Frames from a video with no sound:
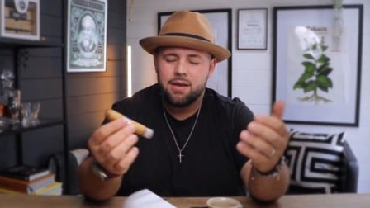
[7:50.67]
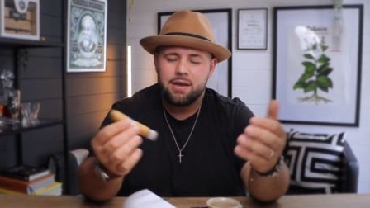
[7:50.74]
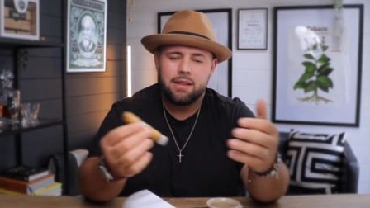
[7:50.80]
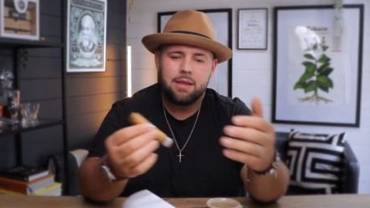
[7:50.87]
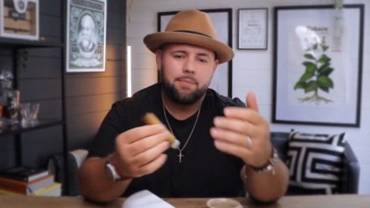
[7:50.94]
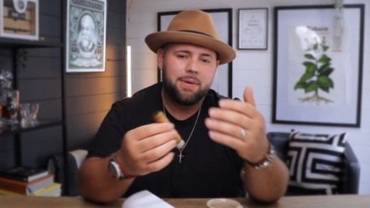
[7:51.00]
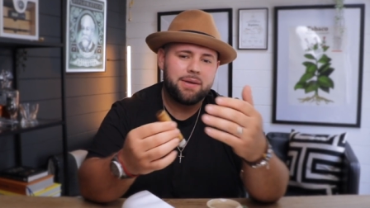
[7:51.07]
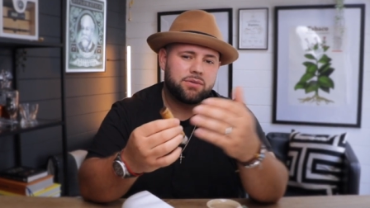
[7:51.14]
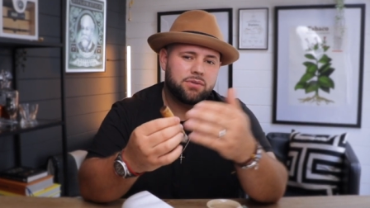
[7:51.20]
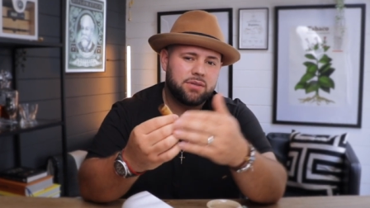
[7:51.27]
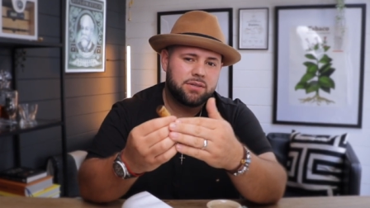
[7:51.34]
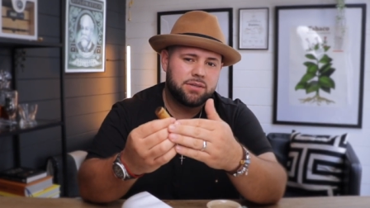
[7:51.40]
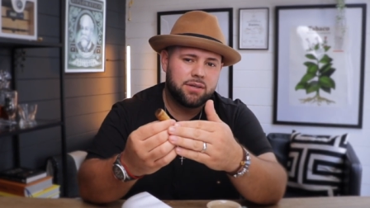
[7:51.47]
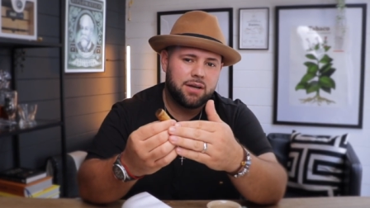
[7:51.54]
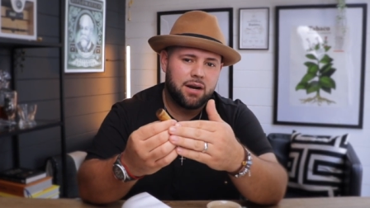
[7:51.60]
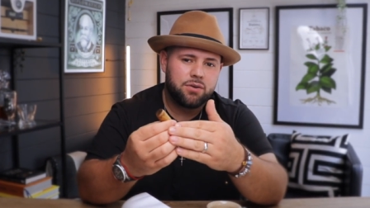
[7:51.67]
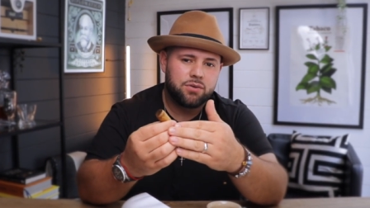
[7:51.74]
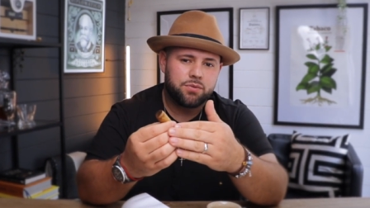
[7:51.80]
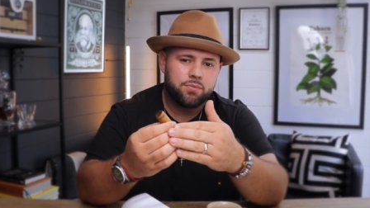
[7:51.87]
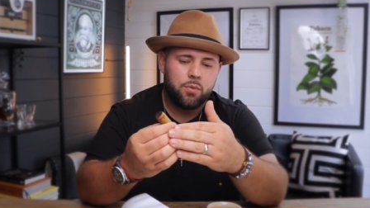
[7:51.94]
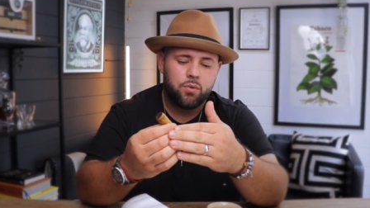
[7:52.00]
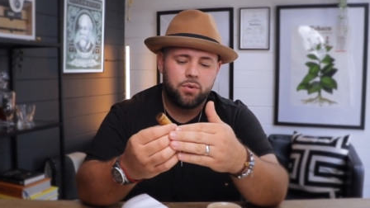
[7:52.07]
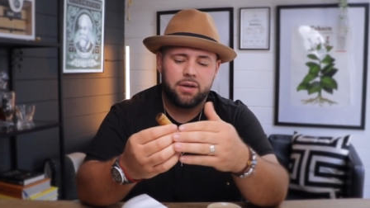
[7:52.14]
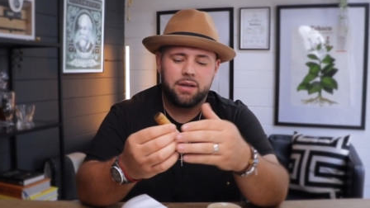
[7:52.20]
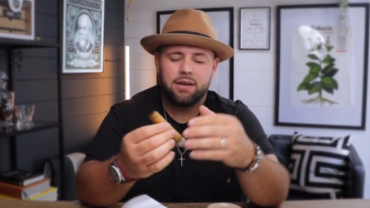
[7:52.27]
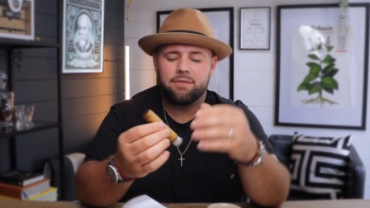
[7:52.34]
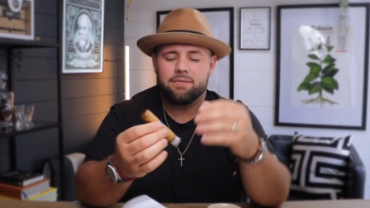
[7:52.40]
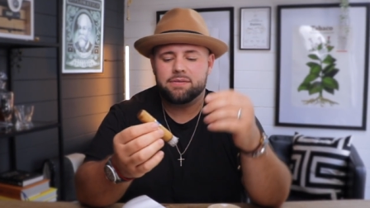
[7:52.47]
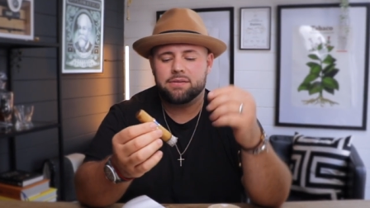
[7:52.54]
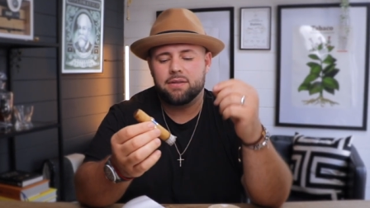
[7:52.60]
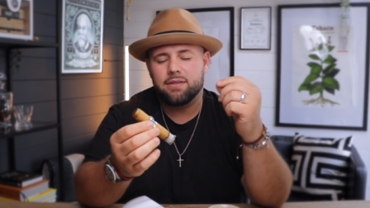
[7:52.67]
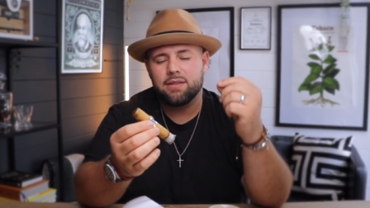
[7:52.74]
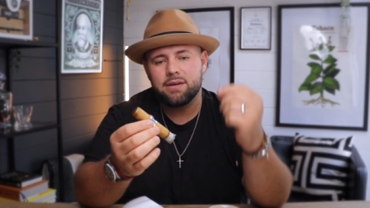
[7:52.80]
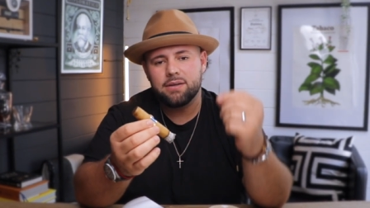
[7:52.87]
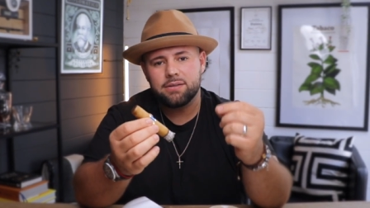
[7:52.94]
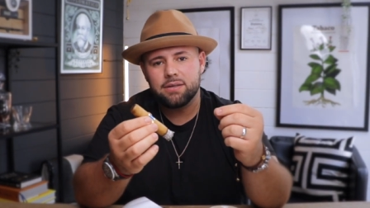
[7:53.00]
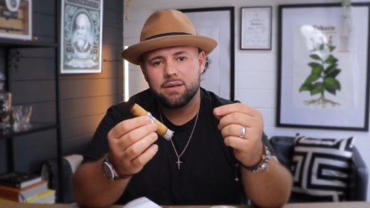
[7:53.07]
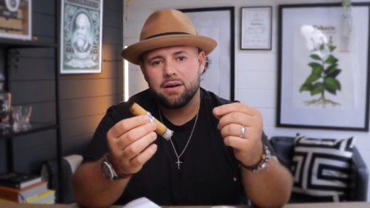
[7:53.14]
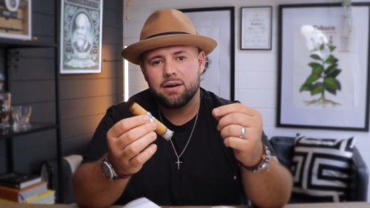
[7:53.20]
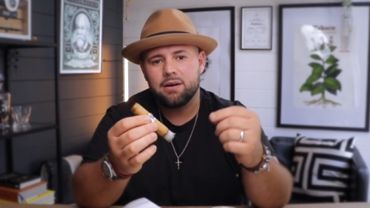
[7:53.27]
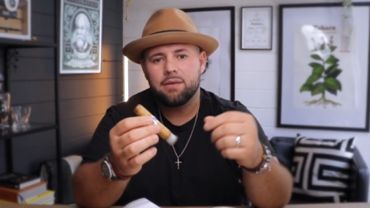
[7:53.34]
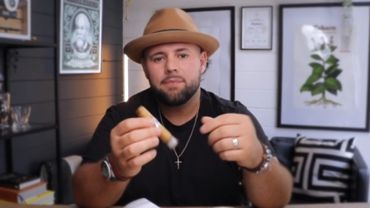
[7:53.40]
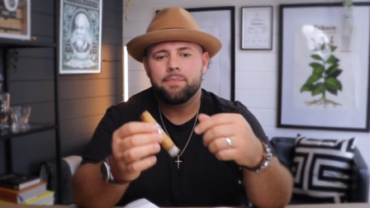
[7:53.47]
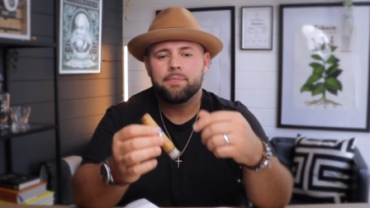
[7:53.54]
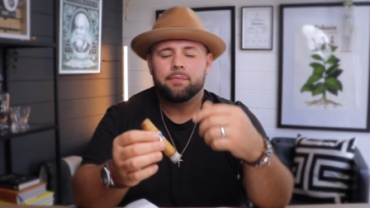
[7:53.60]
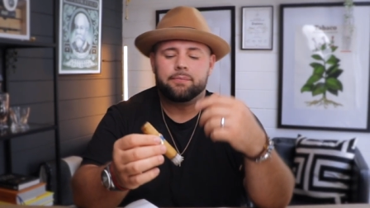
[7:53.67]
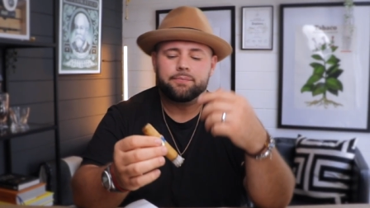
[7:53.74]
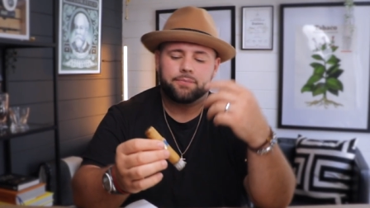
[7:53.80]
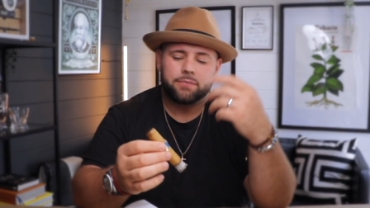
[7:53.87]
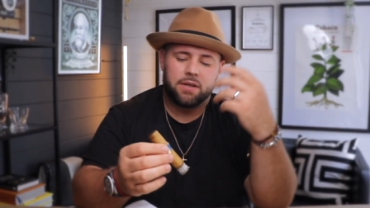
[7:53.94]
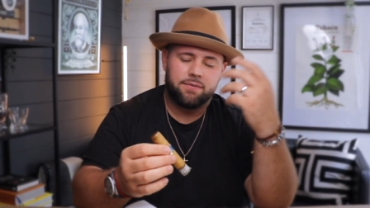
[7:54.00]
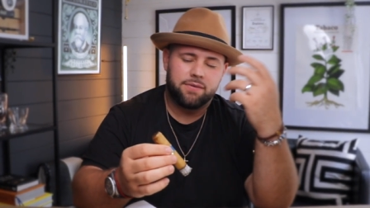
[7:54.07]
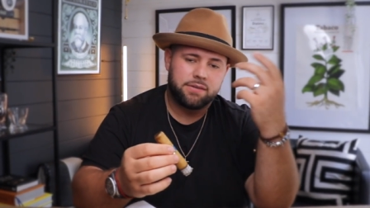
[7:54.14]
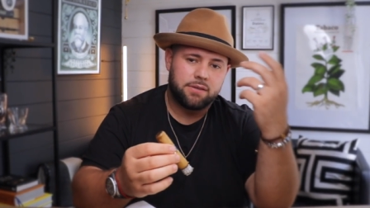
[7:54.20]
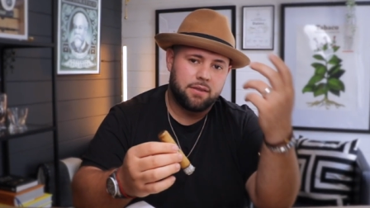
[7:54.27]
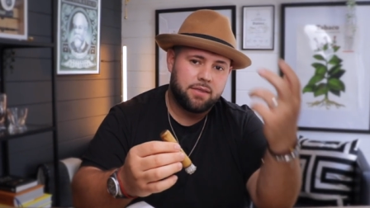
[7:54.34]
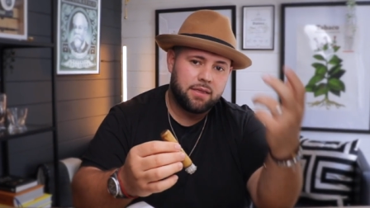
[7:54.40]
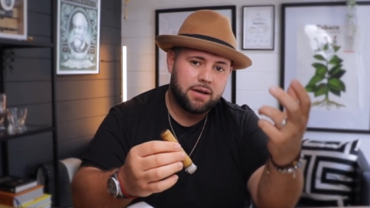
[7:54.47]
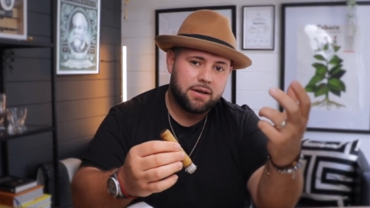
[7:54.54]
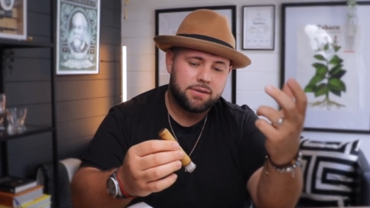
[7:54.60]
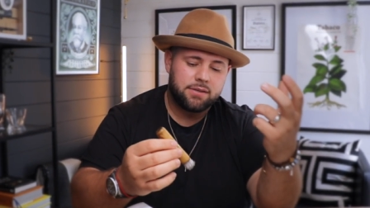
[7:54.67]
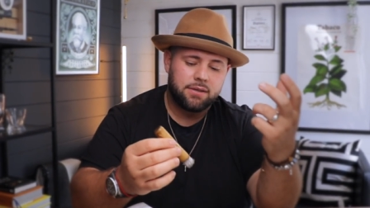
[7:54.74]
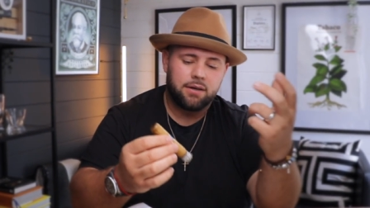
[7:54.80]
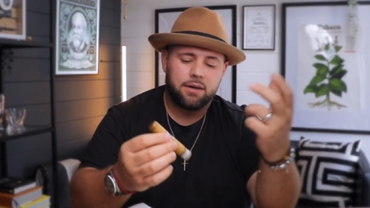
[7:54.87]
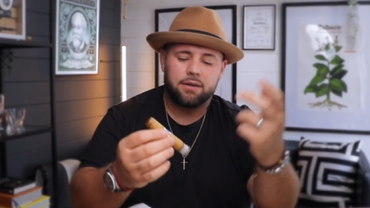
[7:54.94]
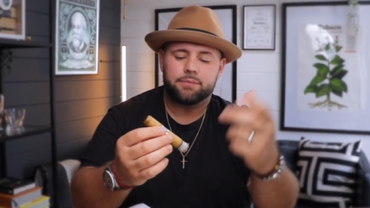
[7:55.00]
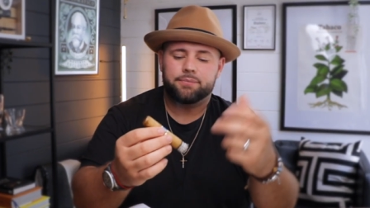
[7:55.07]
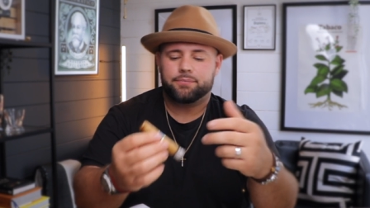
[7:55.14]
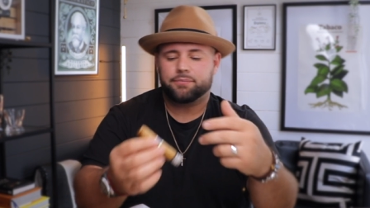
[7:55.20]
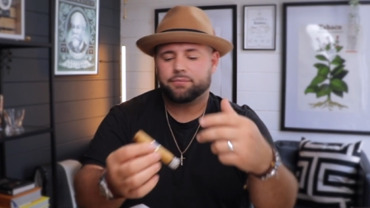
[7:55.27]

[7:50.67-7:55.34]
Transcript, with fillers: It depends on the cigar you're smoking, if it's a thinner cigar, if it's a thicker cigar.